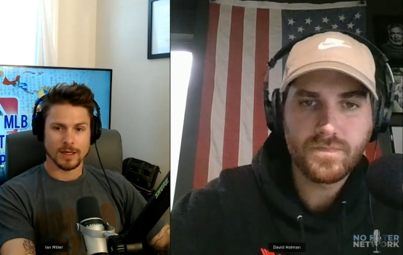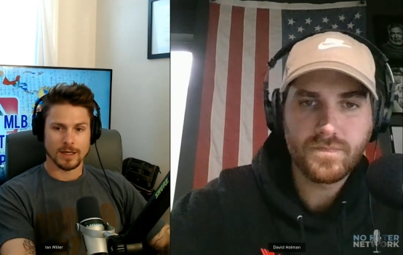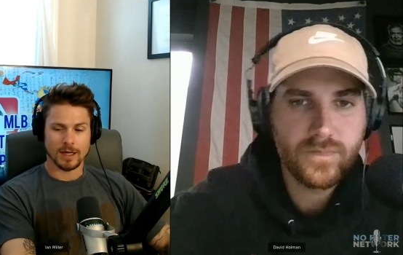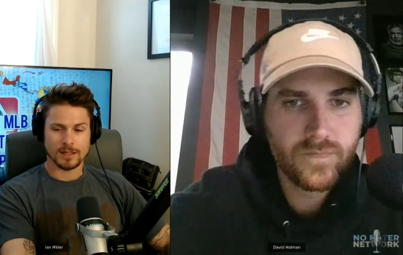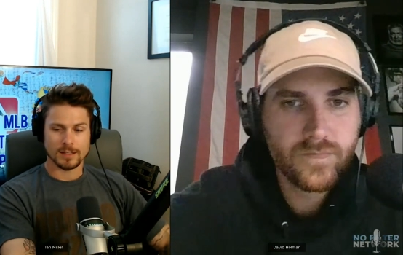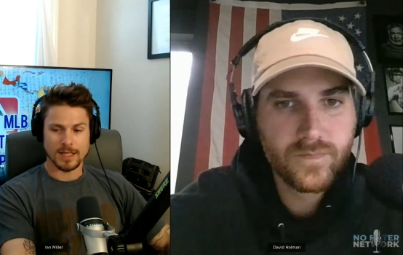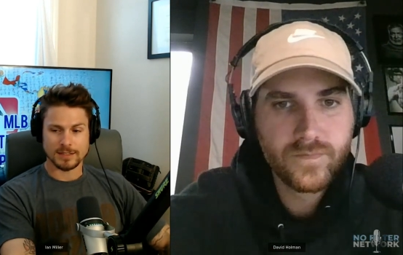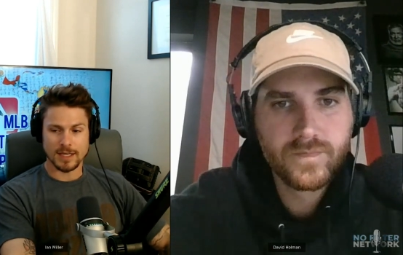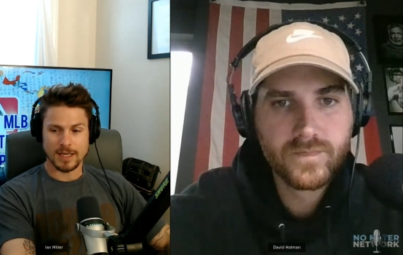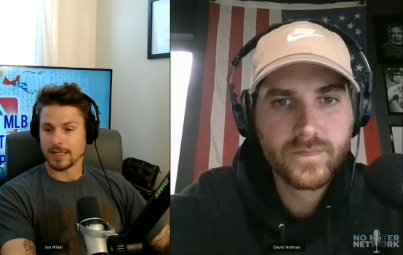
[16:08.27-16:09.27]
Speaker 1: Uh,
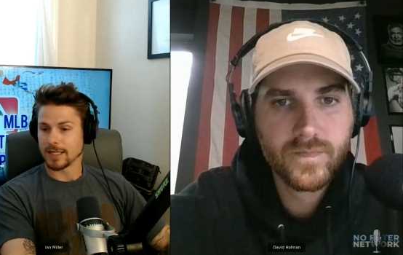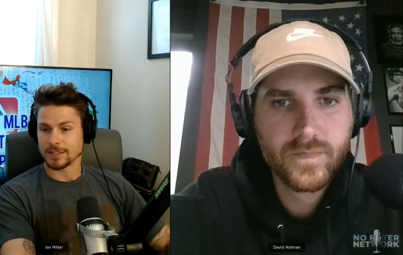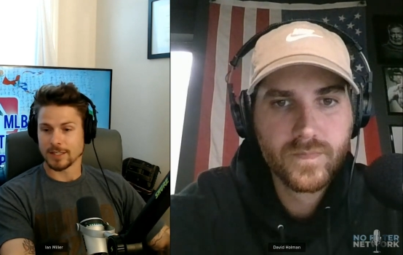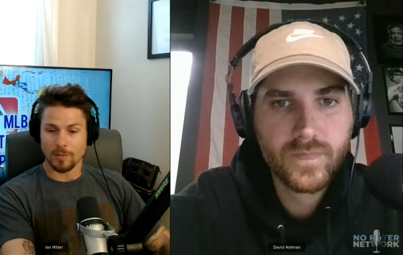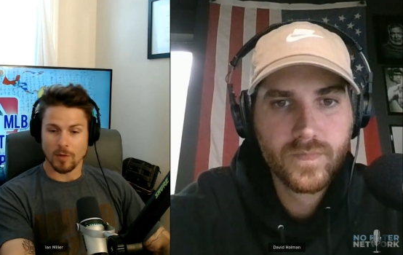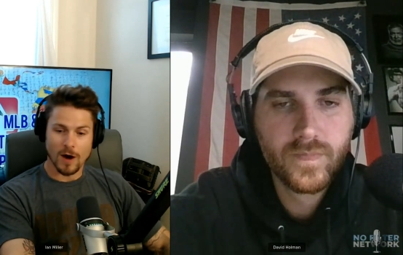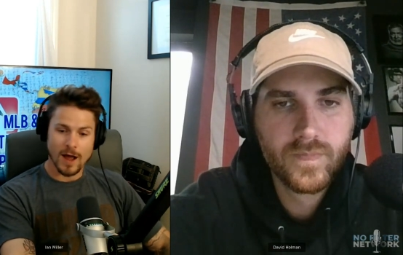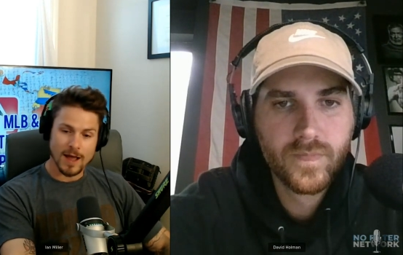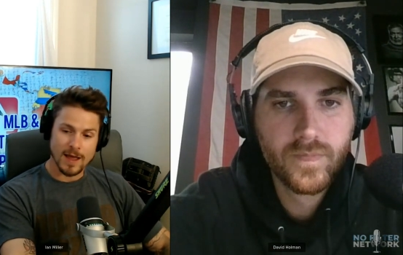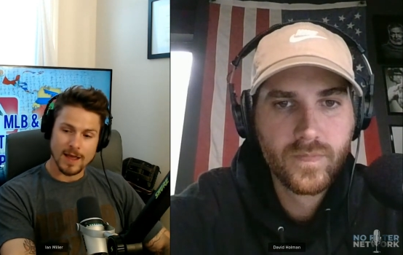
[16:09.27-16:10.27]
next day he gets an
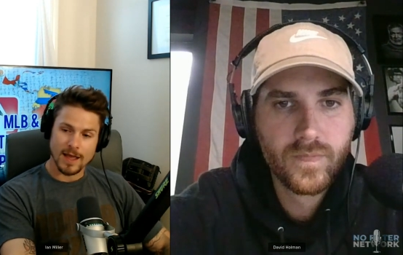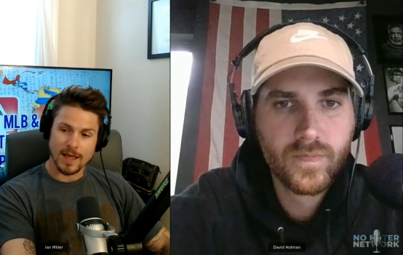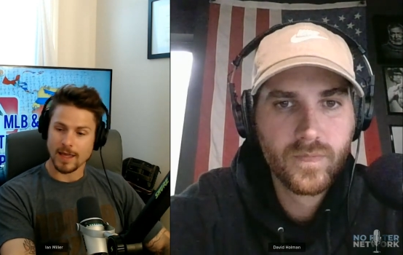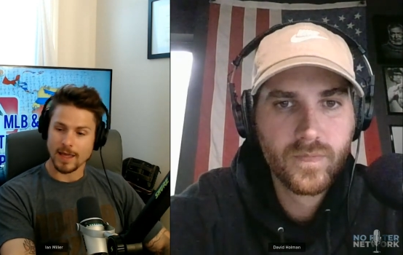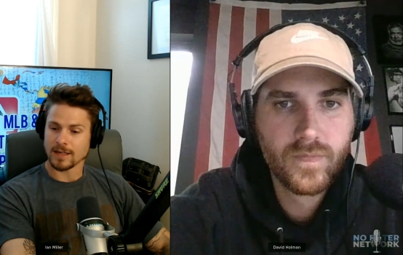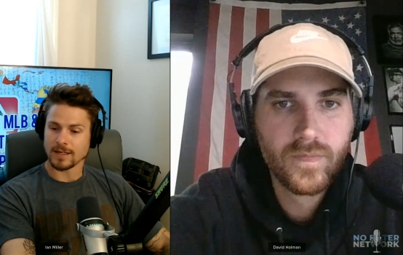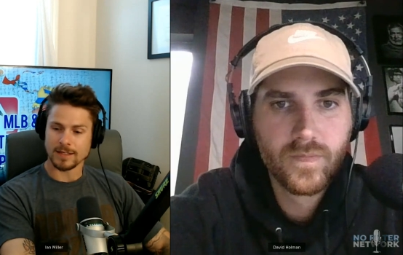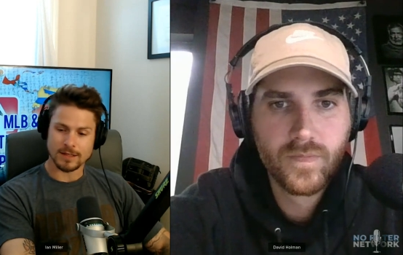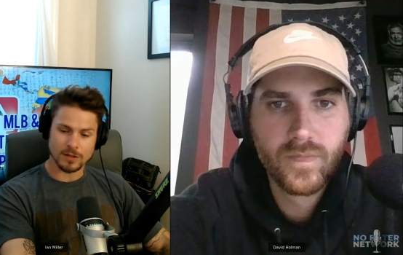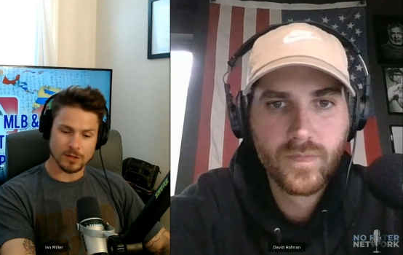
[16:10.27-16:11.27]
MRI, and
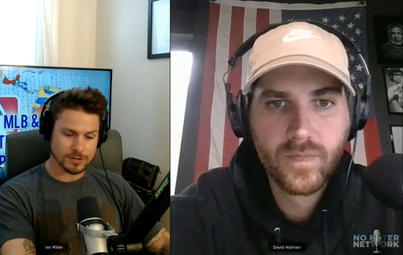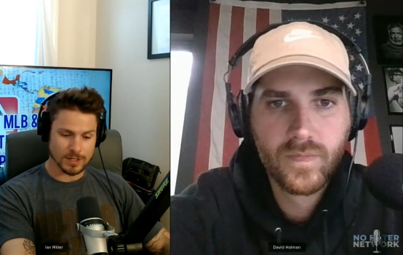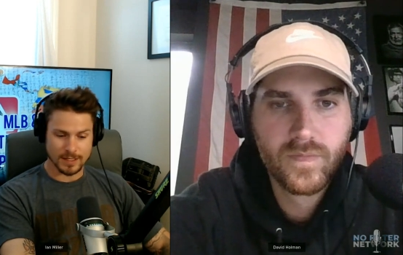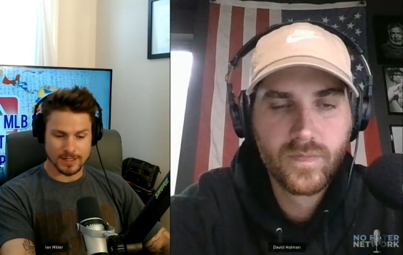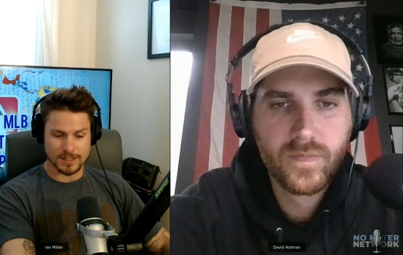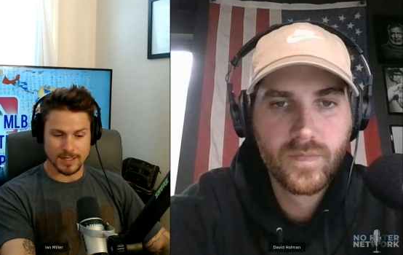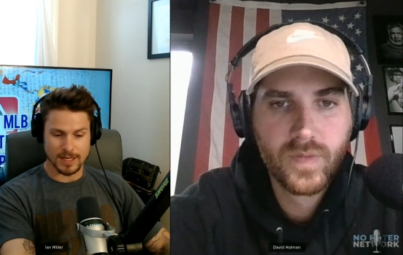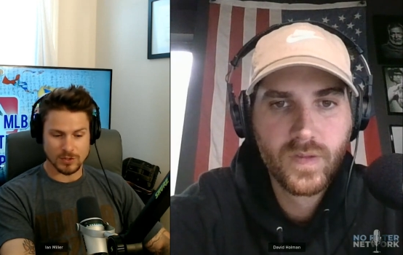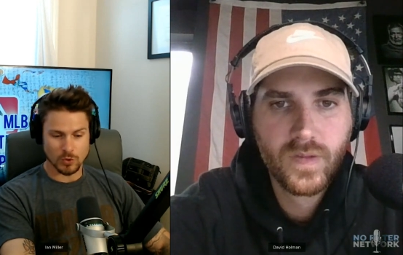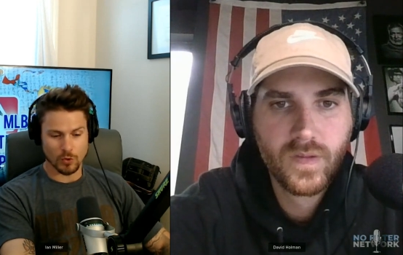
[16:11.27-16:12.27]
it looks like he's got
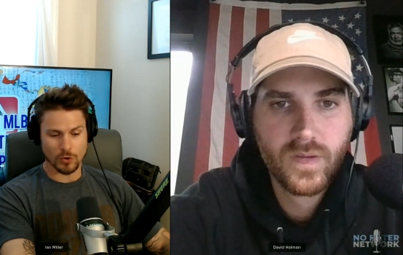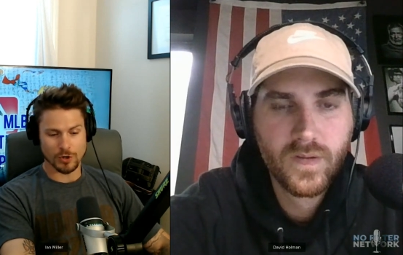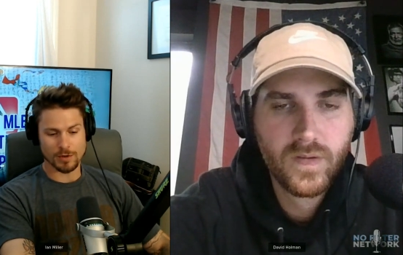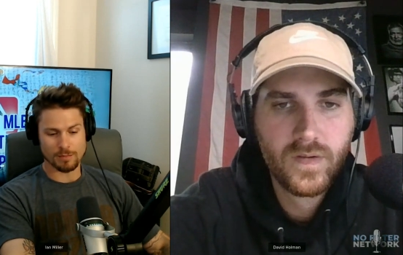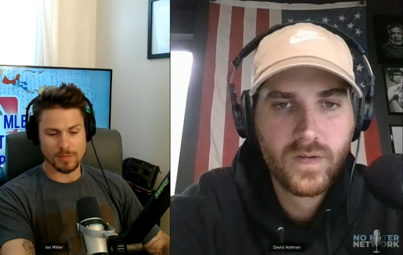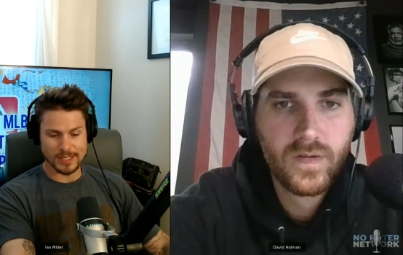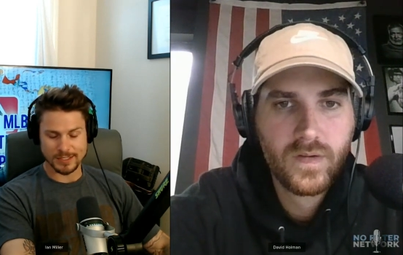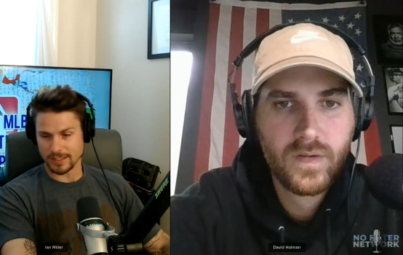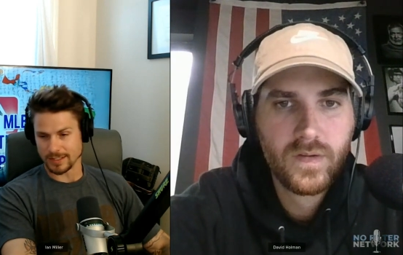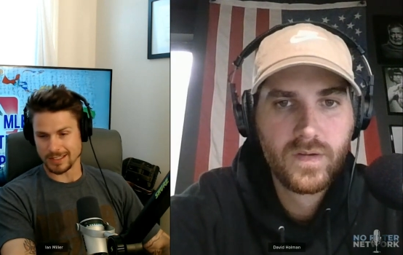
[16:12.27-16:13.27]
a torn
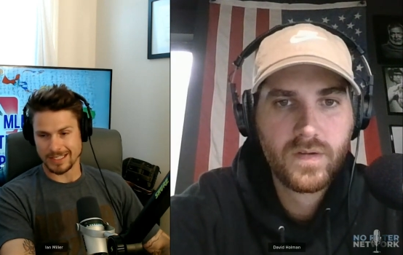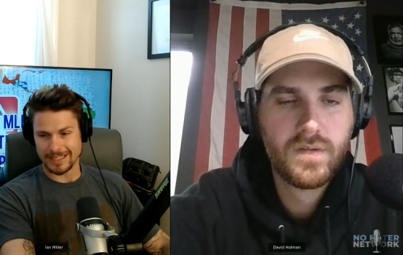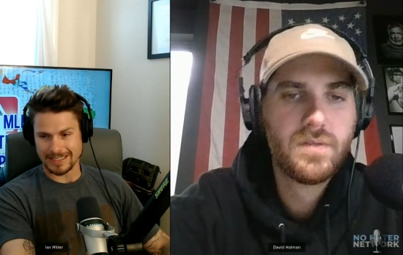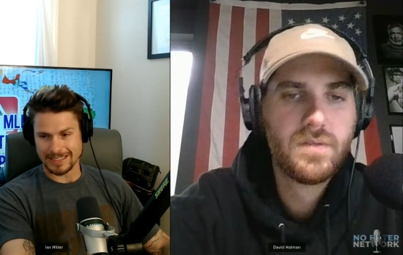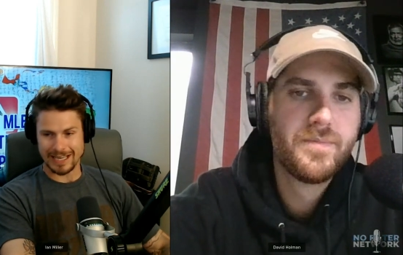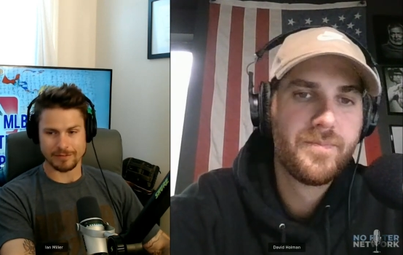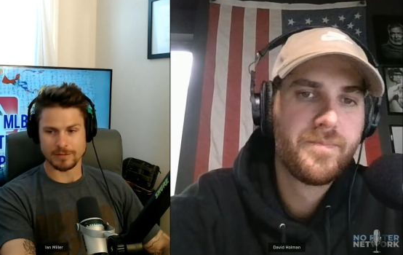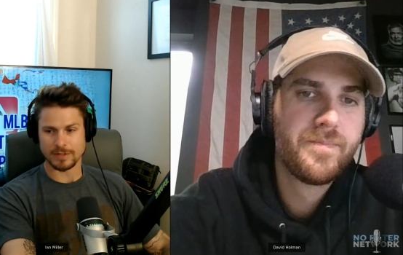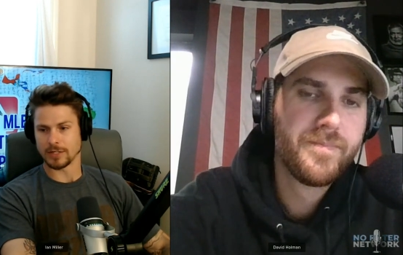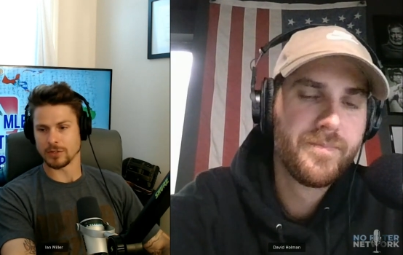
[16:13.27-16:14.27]
meniscus in his
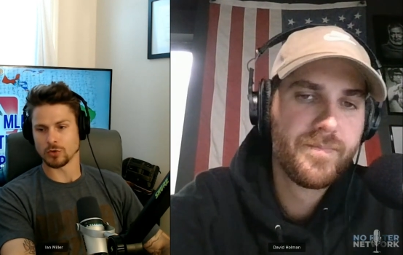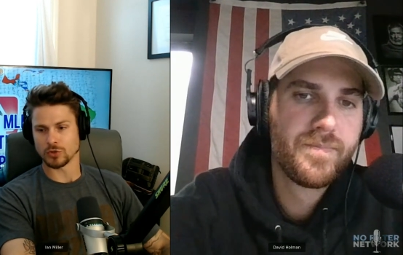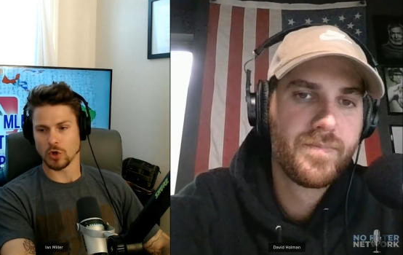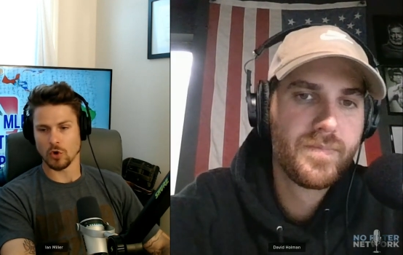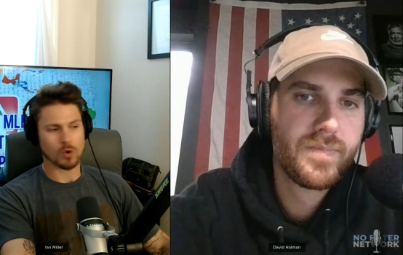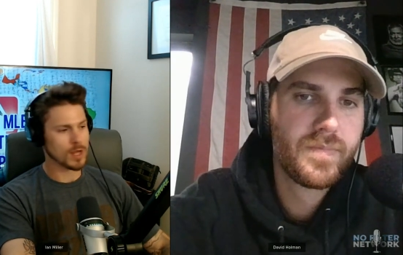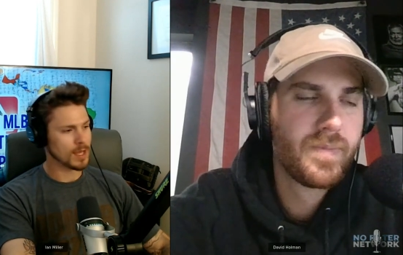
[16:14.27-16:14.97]
left knee, dude. So